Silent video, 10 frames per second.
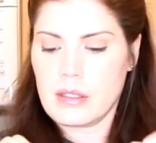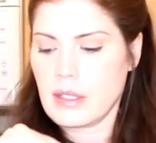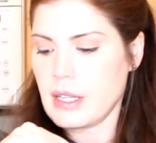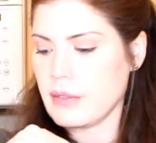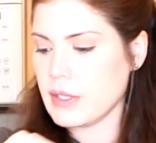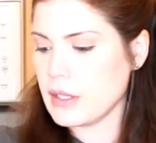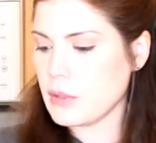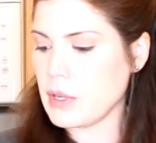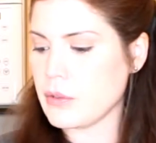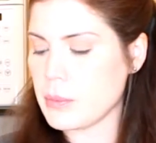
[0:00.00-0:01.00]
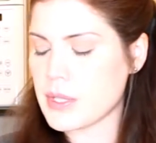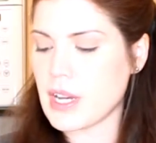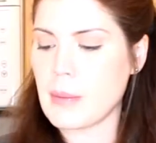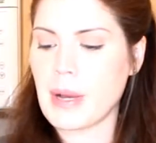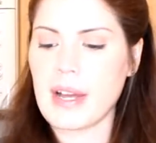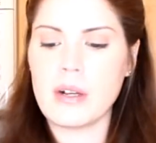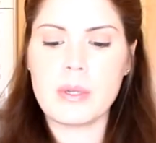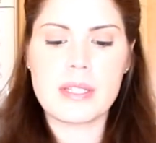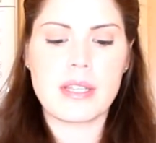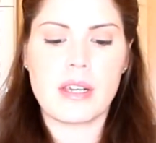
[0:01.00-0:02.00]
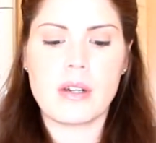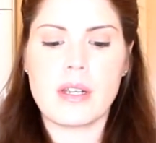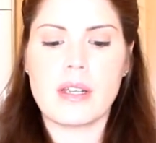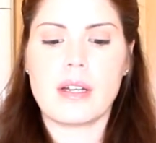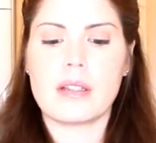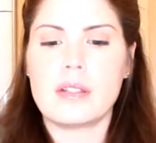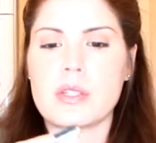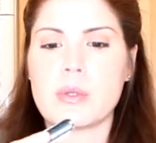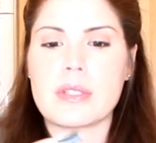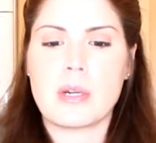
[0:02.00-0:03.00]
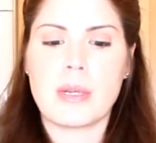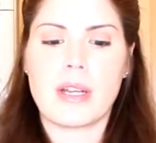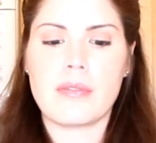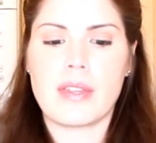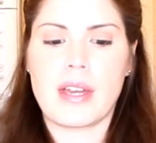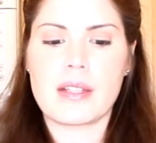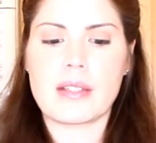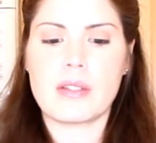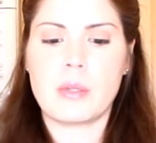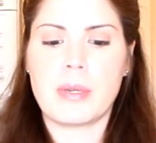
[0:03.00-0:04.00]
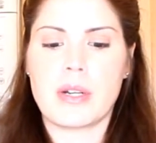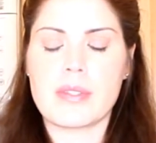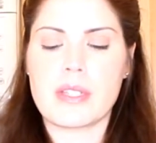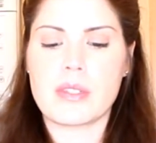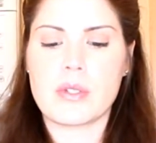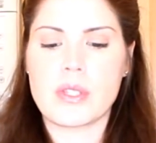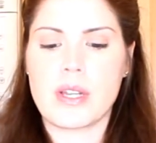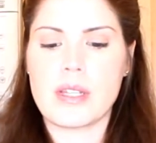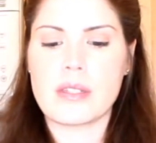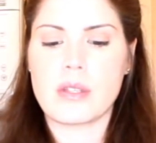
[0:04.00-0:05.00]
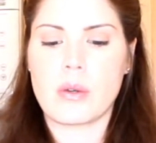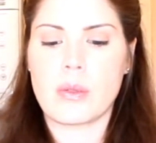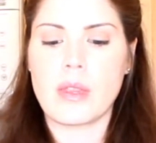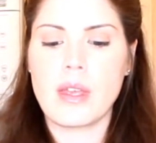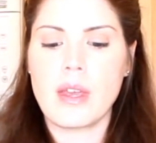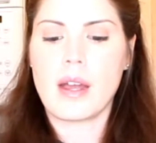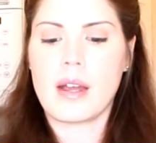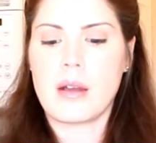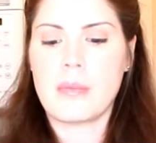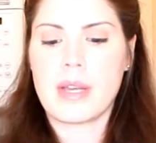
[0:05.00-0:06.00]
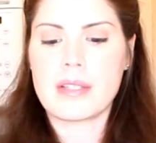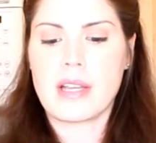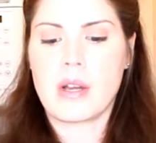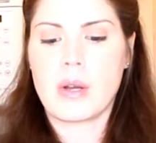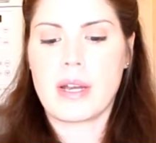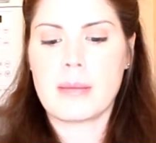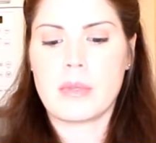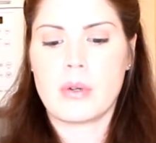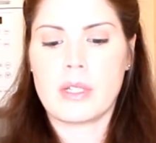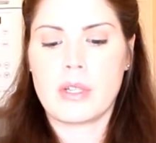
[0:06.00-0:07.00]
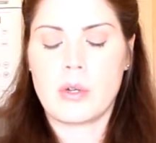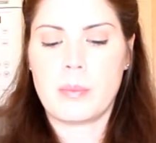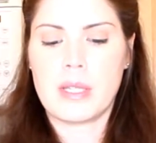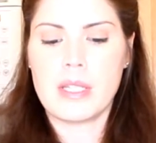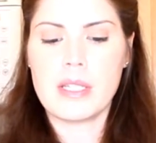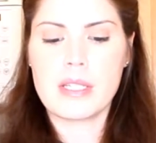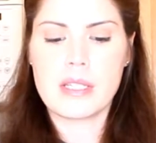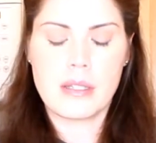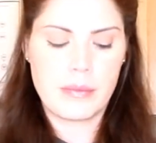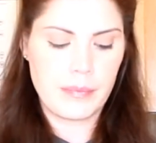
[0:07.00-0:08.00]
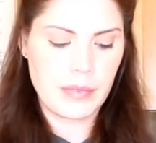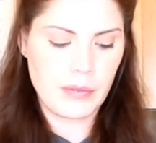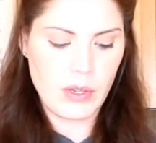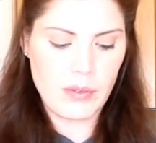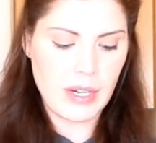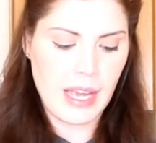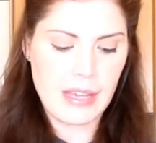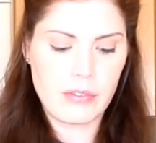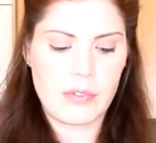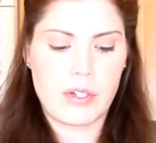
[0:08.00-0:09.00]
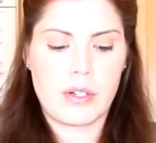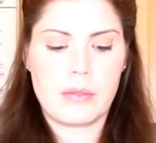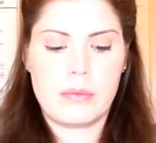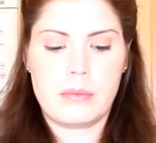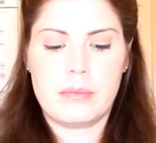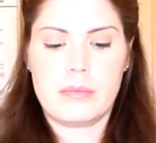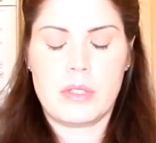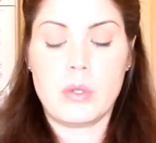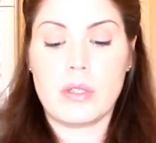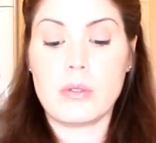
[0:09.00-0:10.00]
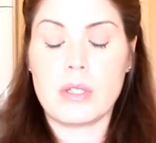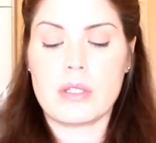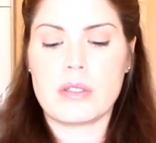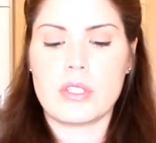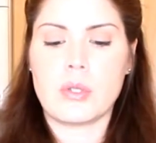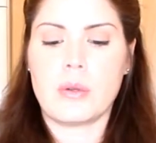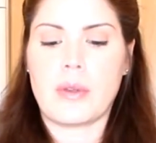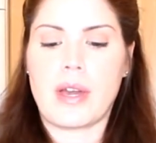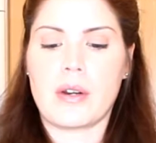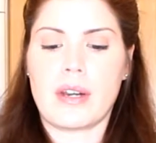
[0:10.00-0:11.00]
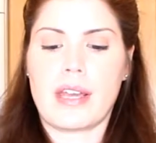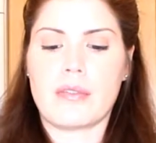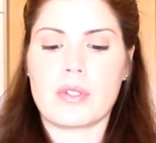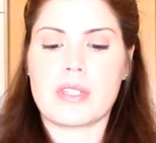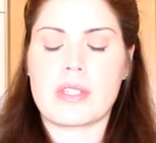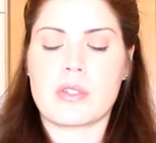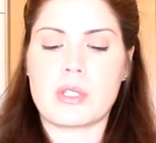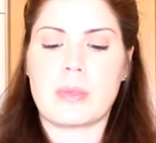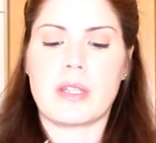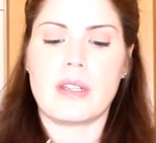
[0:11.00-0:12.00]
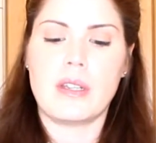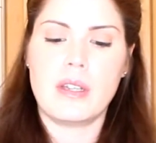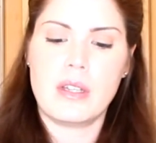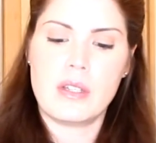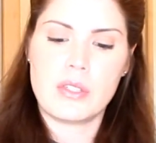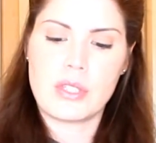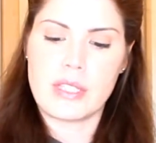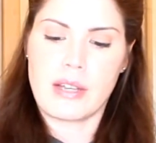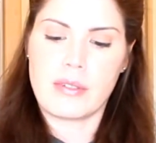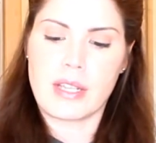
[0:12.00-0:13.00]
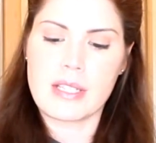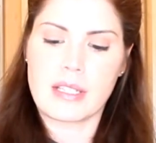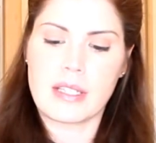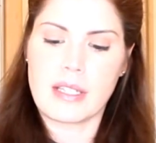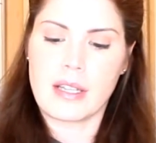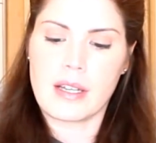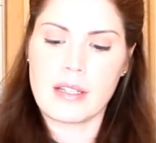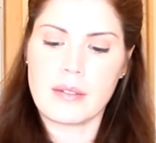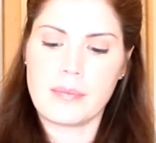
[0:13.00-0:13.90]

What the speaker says: kind of get it away from the top. I always carry a little Swiss Army knife that has a little pair of scissors on it, so that's how I'm going to open it. If you have a knife, or you can do it without a knife or scissors, but just to have a nice clean cut.